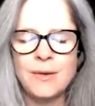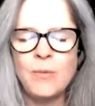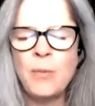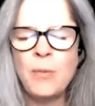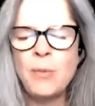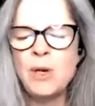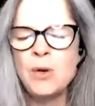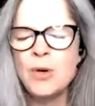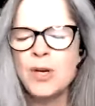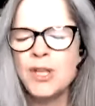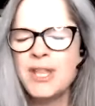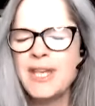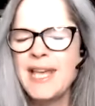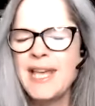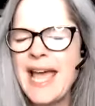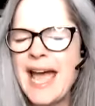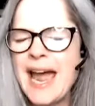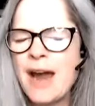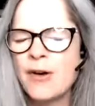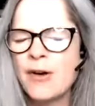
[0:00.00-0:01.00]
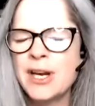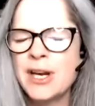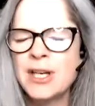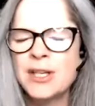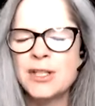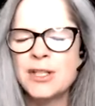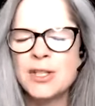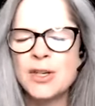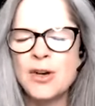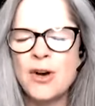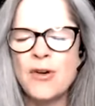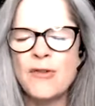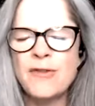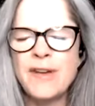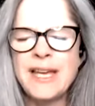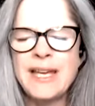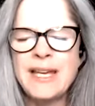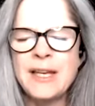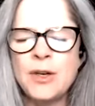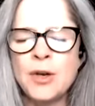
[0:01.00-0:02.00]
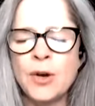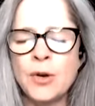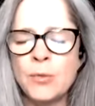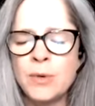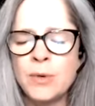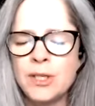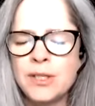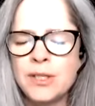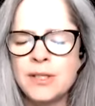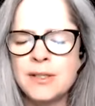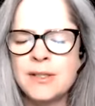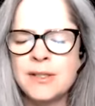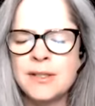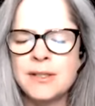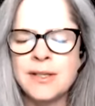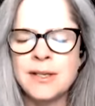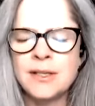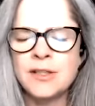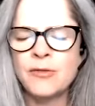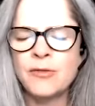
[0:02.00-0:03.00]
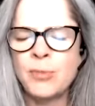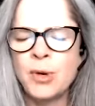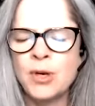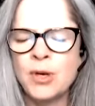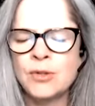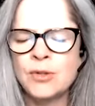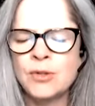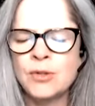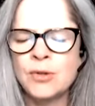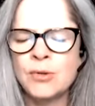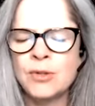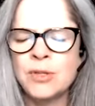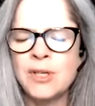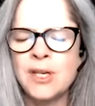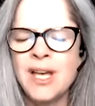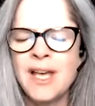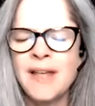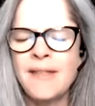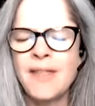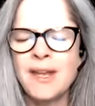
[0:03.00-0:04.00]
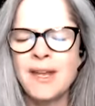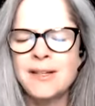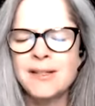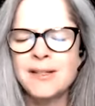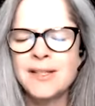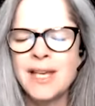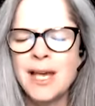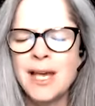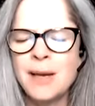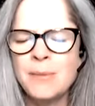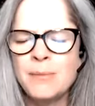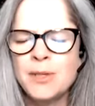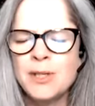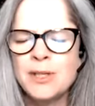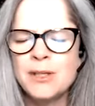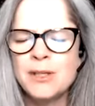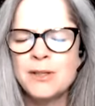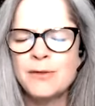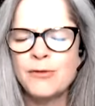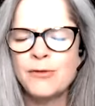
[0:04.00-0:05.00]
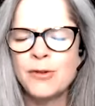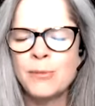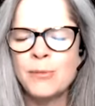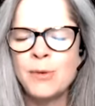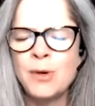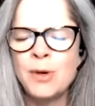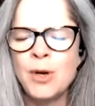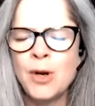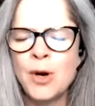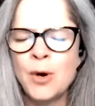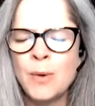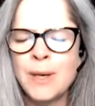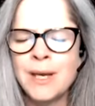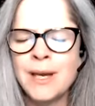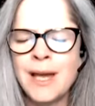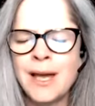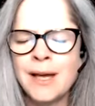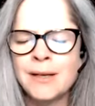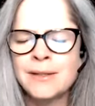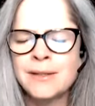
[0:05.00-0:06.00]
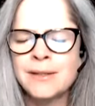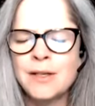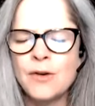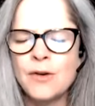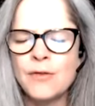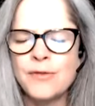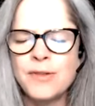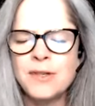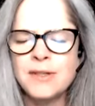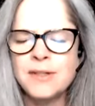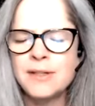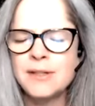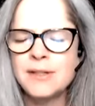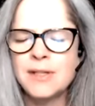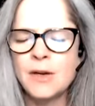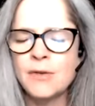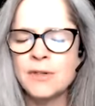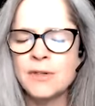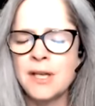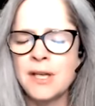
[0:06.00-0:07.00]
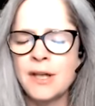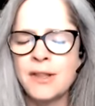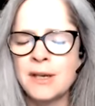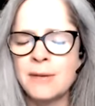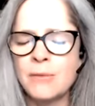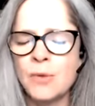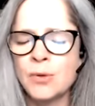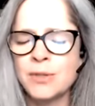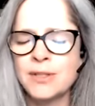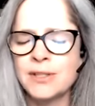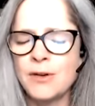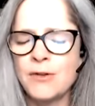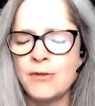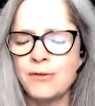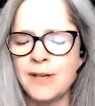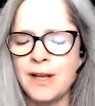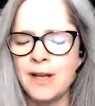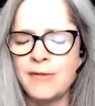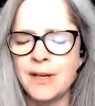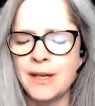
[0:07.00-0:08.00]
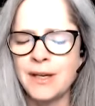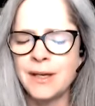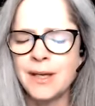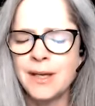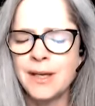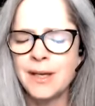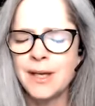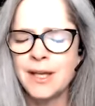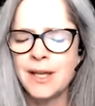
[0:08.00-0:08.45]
when we look at the arrogance of ego, which is the sense of personhood that has kept us from knowing ourselves, there is nothing more self-loving